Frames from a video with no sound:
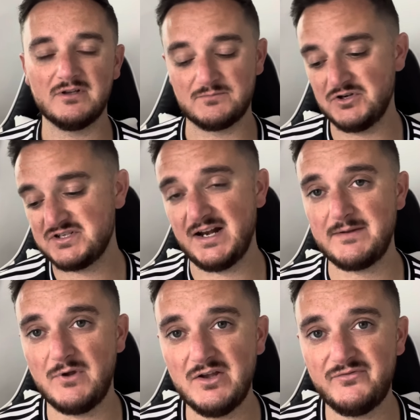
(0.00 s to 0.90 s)
As much as I like
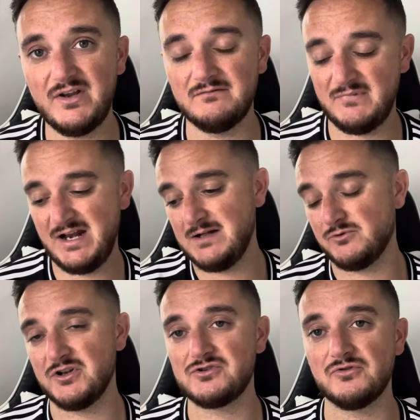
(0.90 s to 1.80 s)
Murphy and
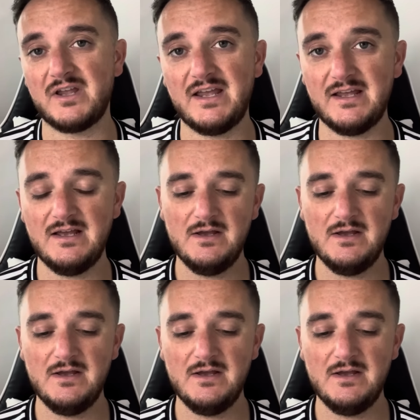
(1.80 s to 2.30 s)
Almiron's okay,